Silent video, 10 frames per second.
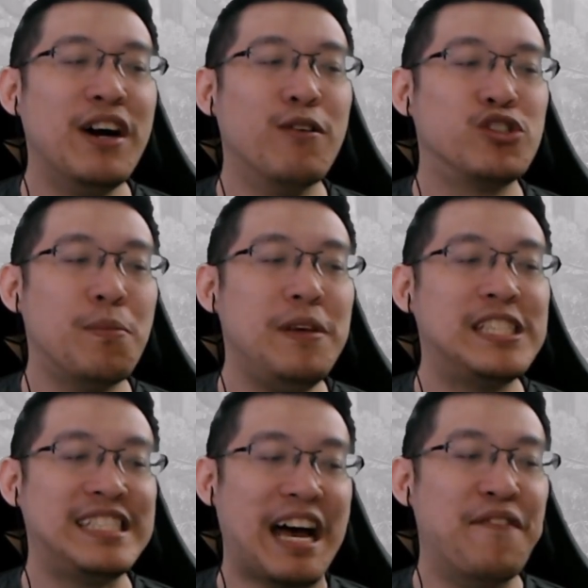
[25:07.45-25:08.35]
also means
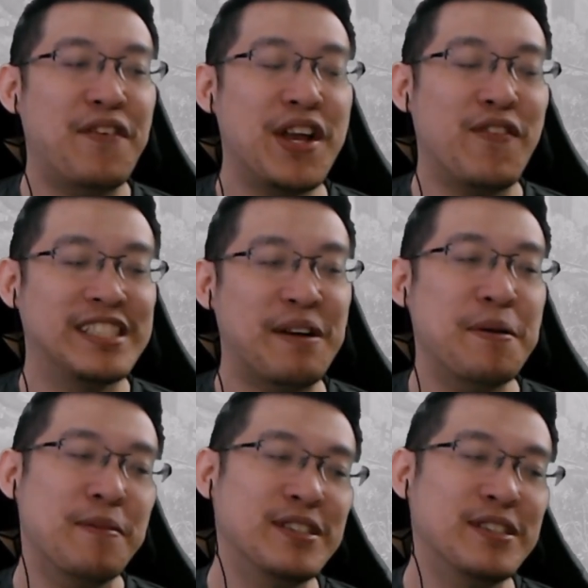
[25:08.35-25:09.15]
suffering for some people.